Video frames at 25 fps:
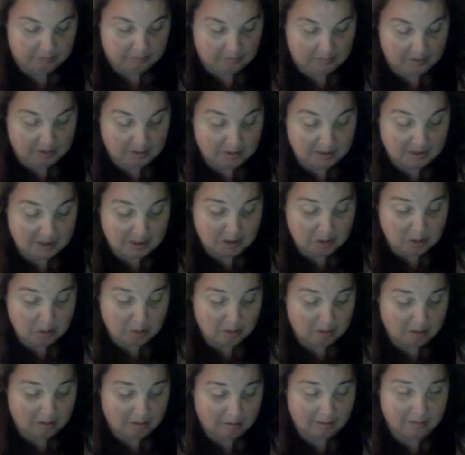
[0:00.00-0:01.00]
Because it's
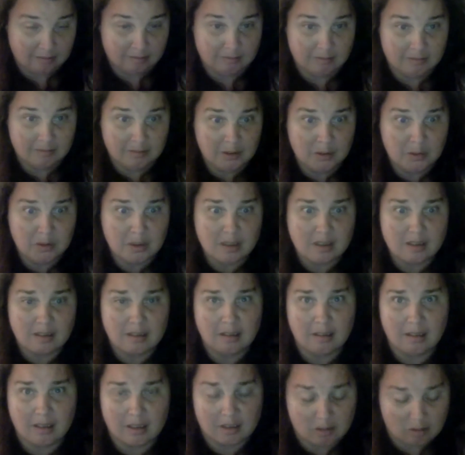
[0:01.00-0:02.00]
chocolate. Who doesn't
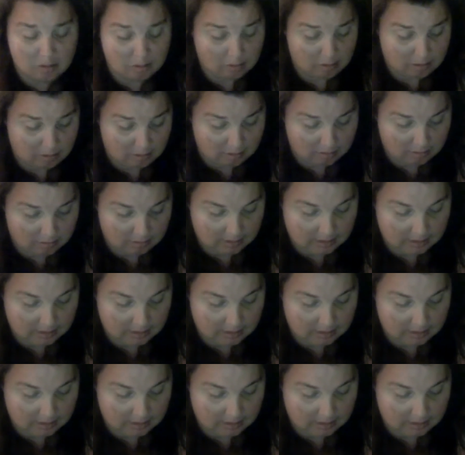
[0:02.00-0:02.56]
like chocolate?